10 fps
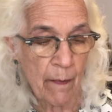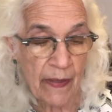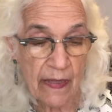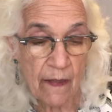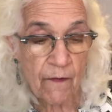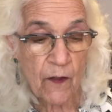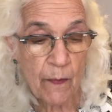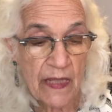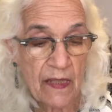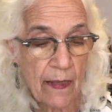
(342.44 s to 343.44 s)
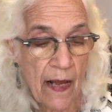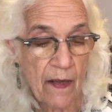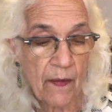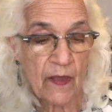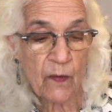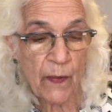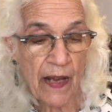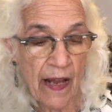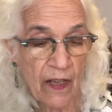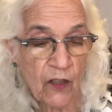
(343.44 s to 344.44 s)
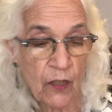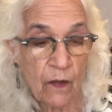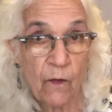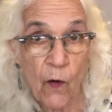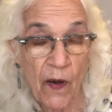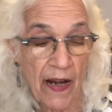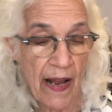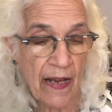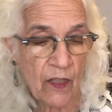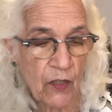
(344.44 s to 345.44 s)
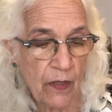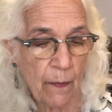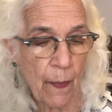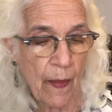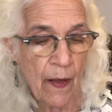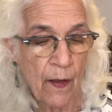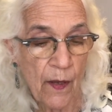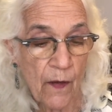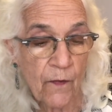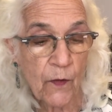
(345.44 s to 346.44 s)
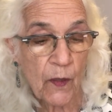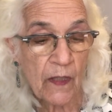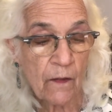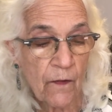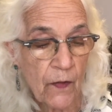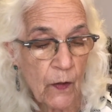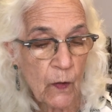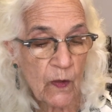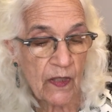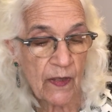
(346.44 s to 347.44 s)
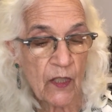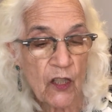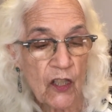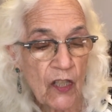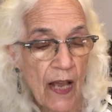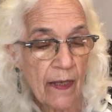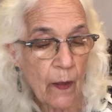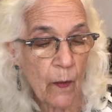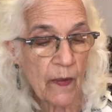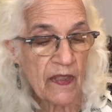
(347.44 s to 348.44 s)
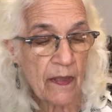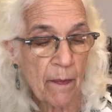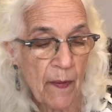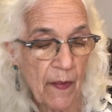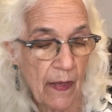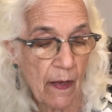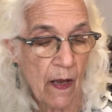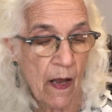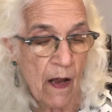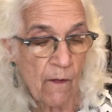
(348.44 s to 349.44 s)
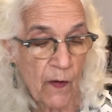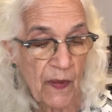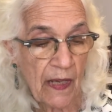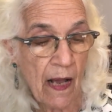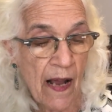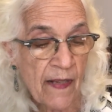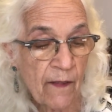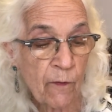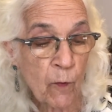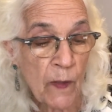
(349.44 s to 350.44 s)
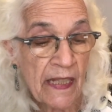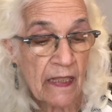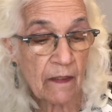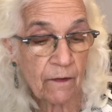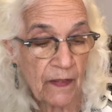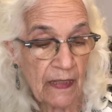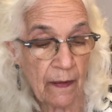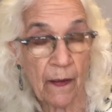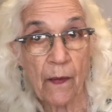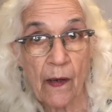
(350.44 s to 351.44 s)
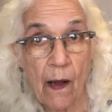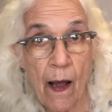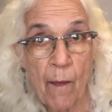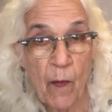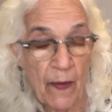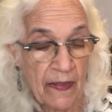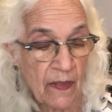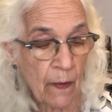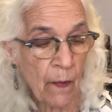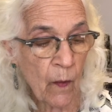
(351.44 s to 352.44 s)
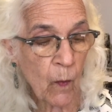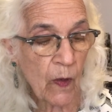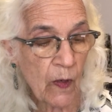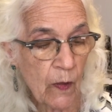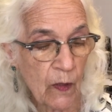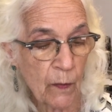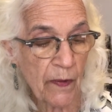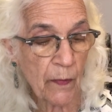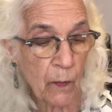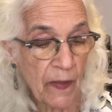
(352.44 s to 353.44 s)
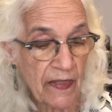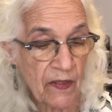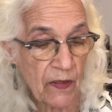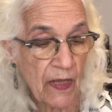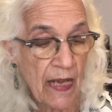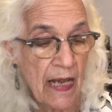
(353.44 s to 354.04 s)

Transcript: But if you mistake this reaction for action, if you confuse this shadow sympathy for the kind of real feeling that operates in the world with risk